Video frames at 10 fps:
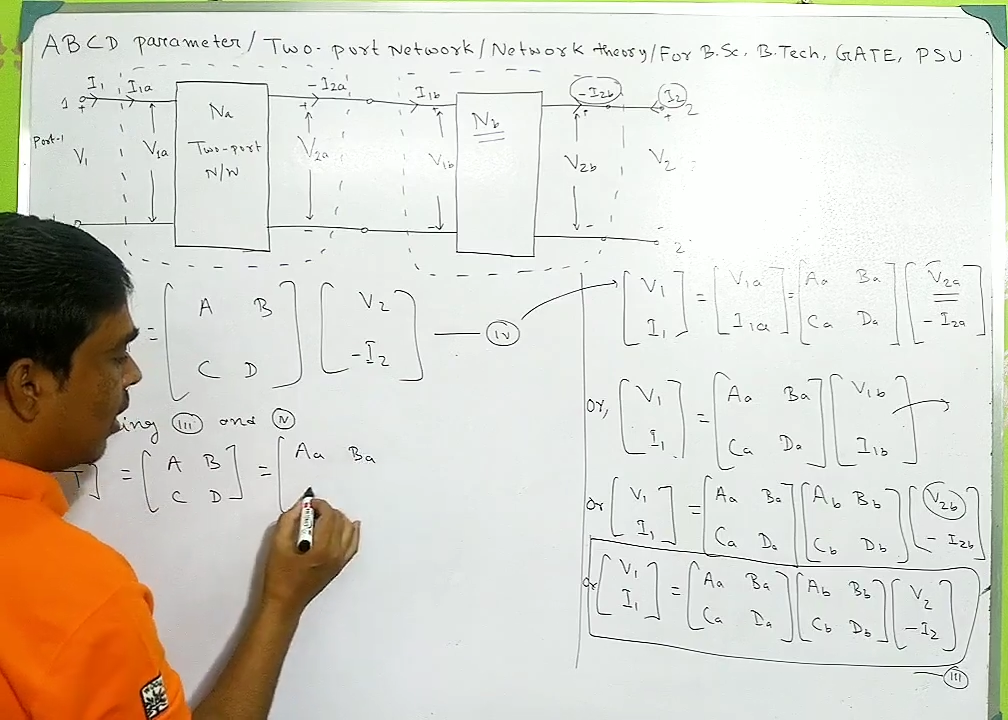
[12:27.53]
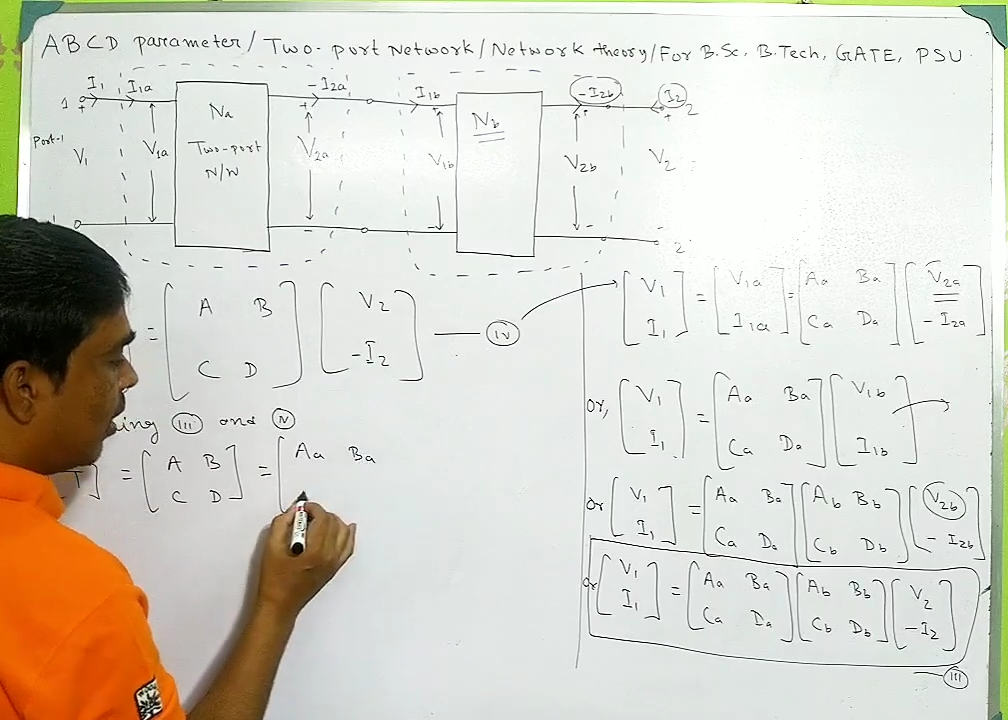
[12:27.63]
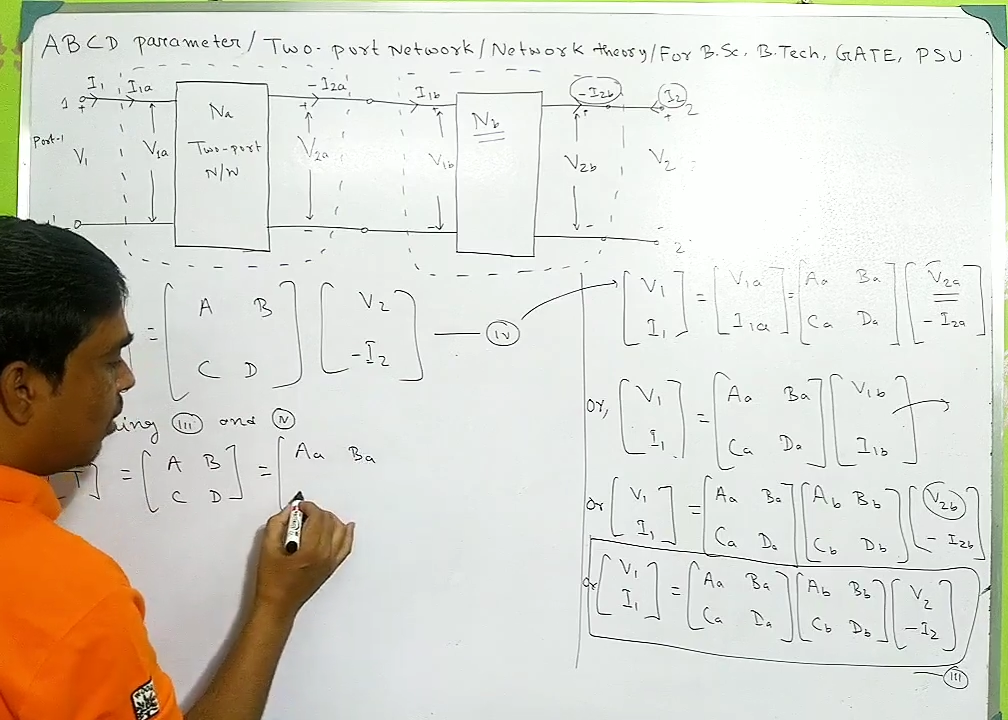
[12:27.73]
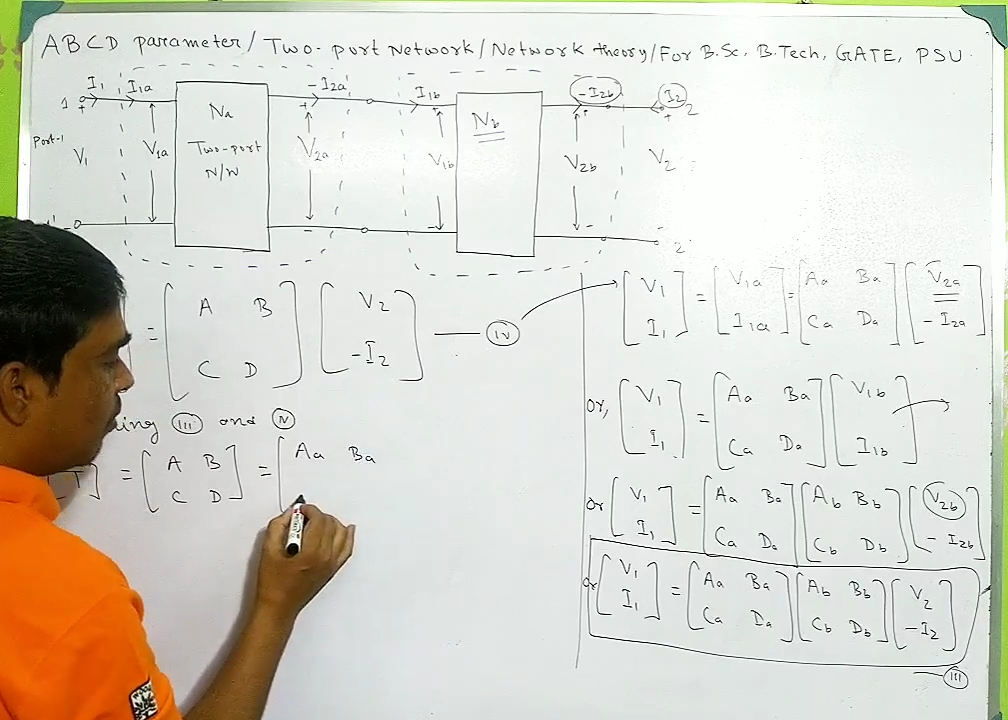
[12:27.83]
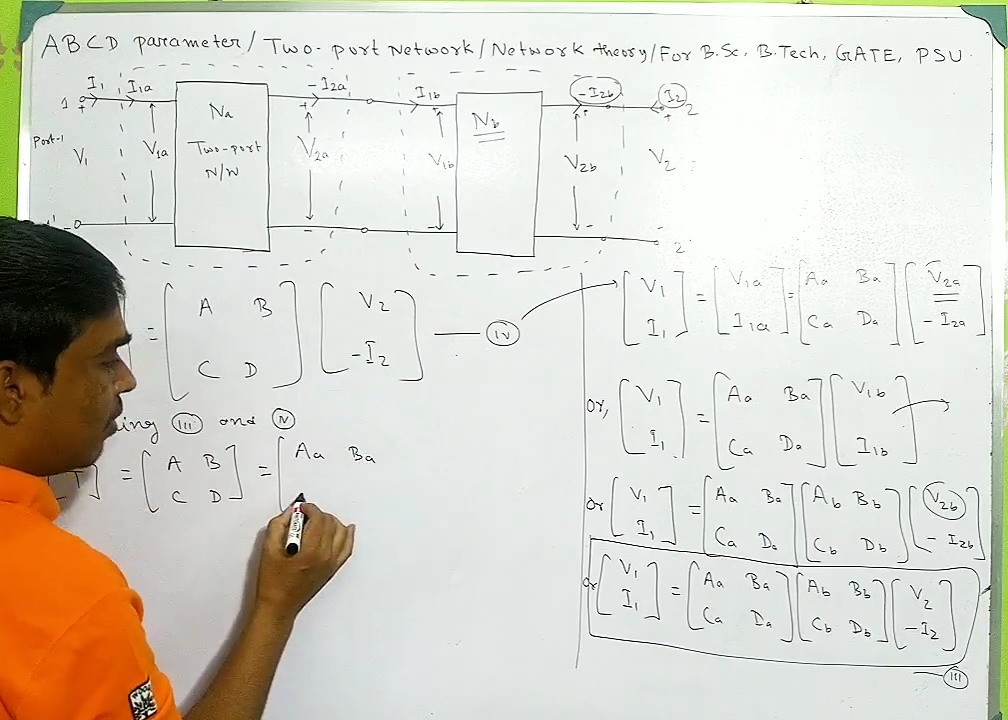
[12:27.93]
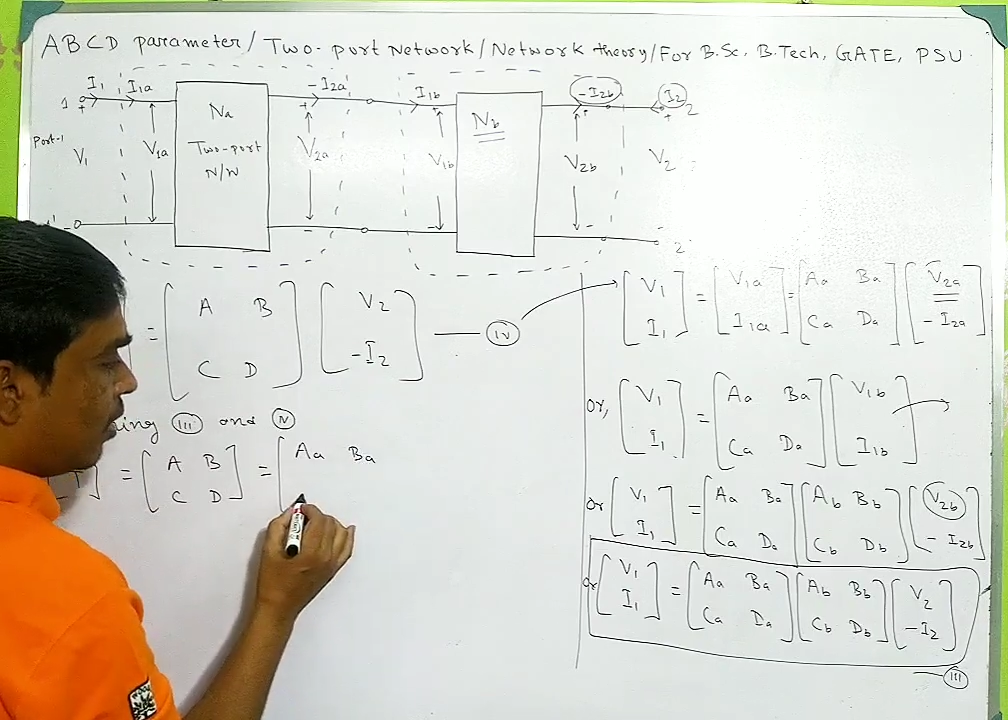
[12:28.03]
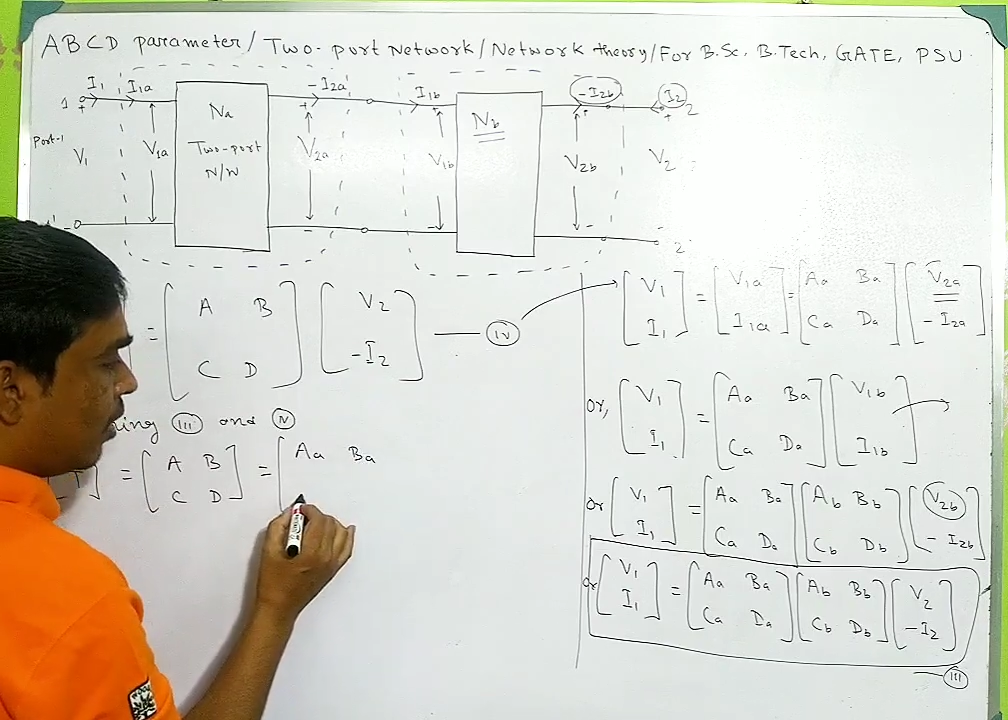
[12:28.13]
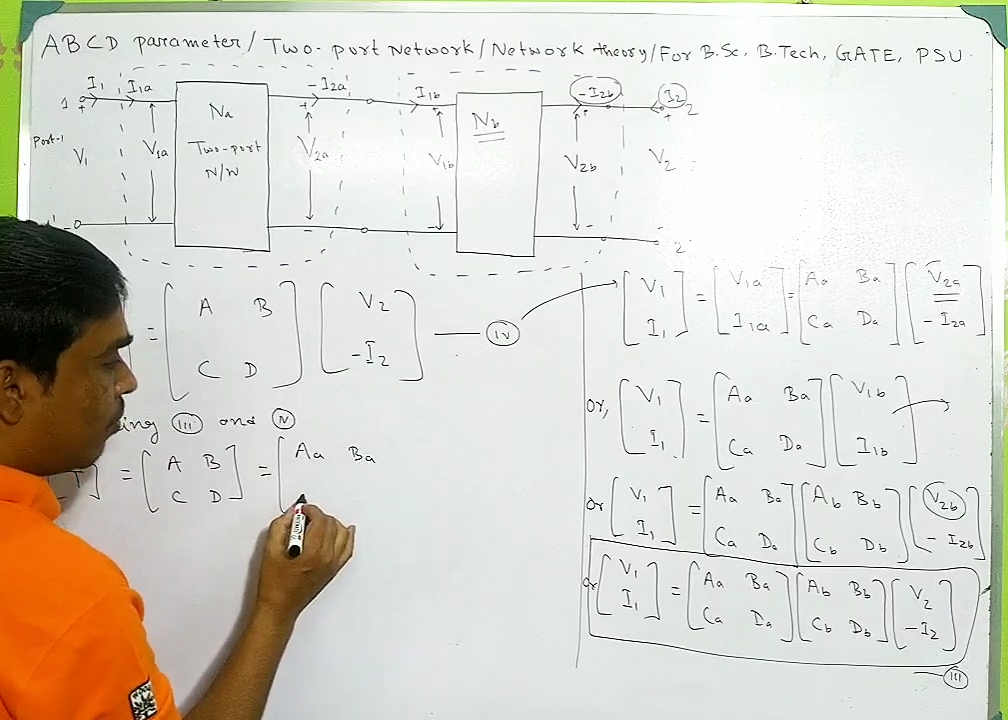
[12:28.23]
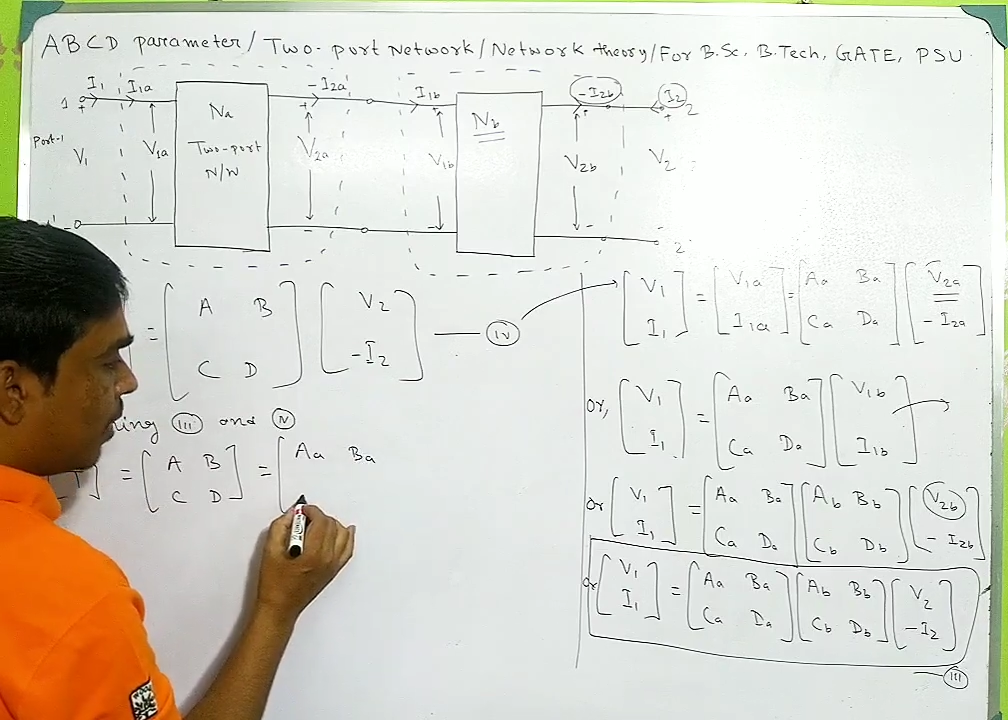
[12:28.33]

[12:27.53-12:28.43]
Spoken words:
ABCD